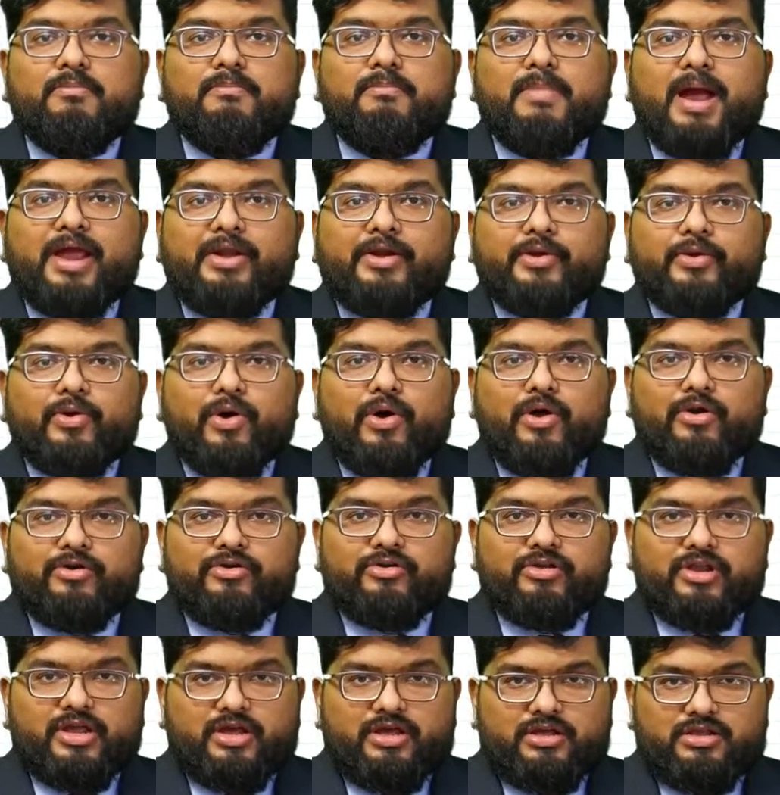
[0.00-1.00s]

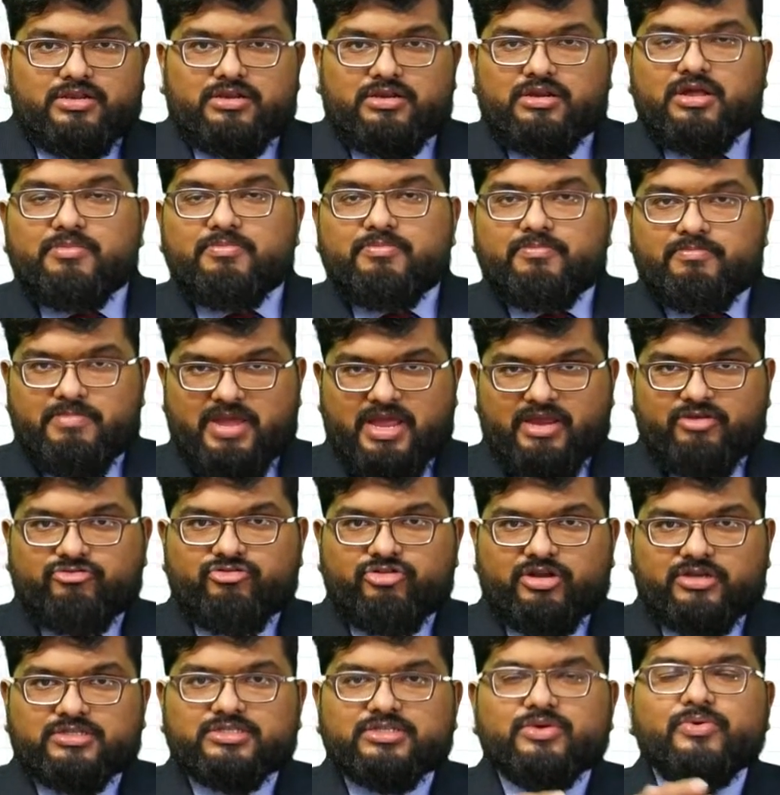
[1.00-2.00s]
mitochondrial
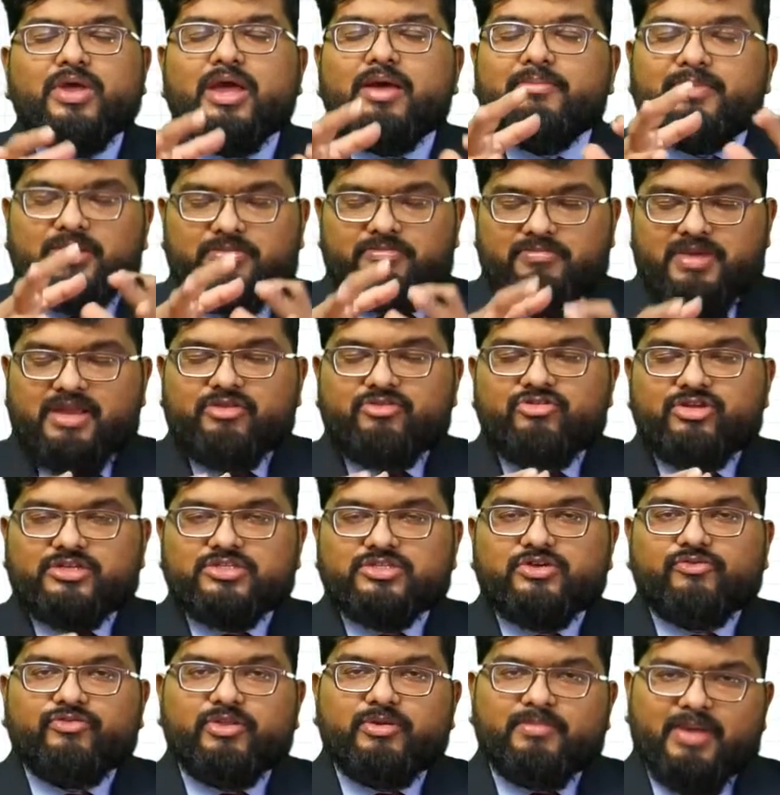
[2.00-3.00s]
matrix. Okay, I mean
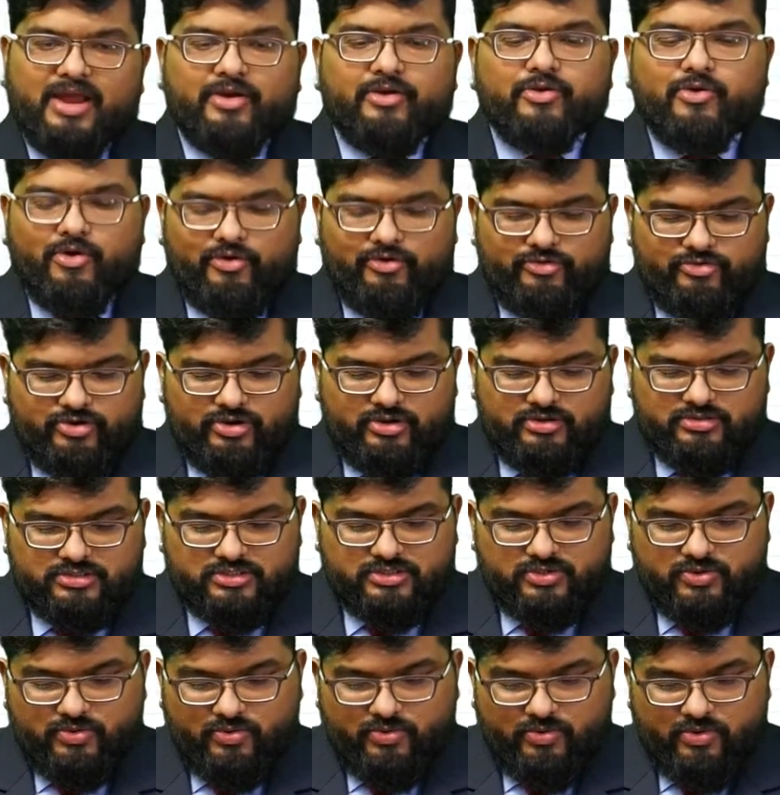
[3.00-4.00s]
matrix of the mitochondria.
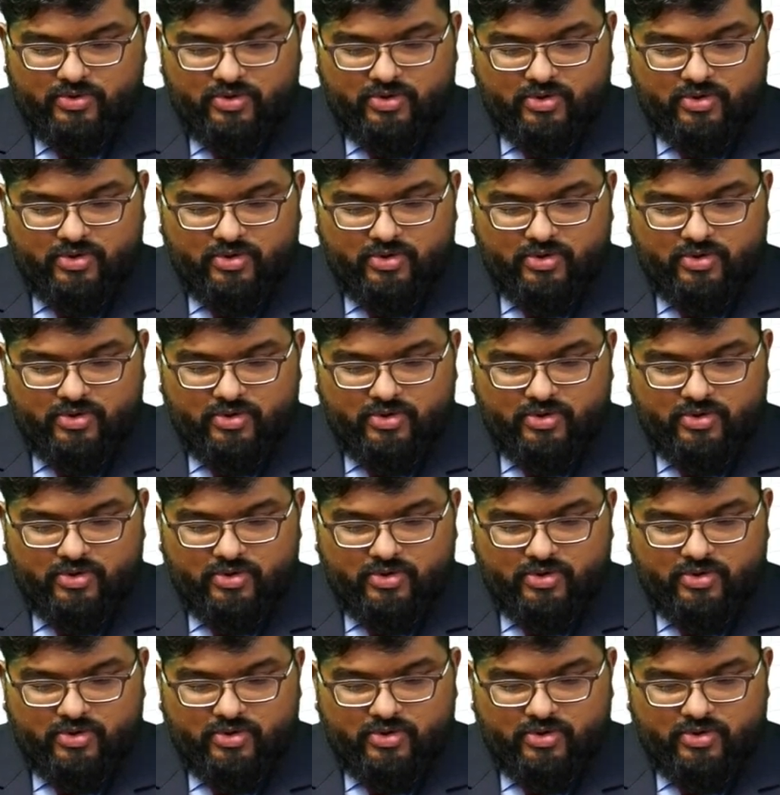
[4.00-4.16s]
So